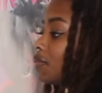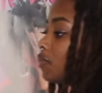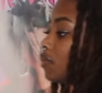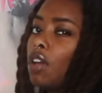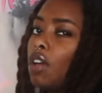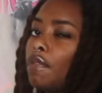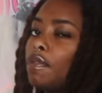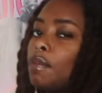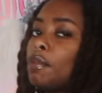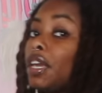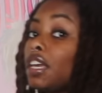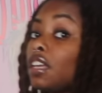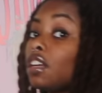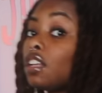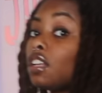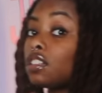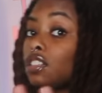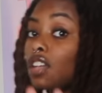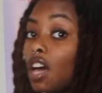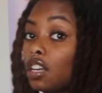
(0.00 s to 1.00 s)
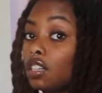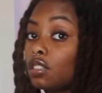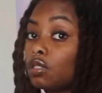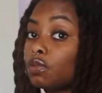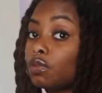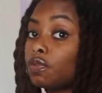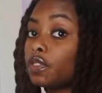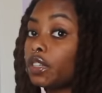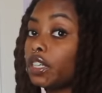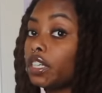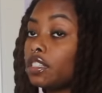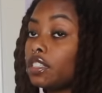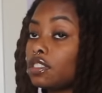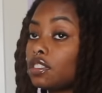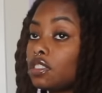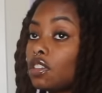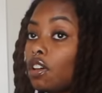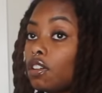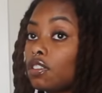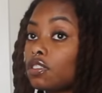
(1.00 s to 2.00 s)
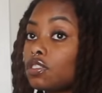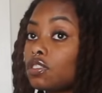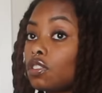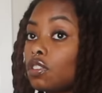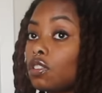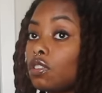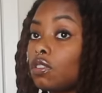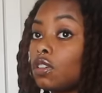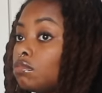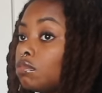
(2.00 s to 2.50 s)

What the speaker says: I've been making a lot of new friends also,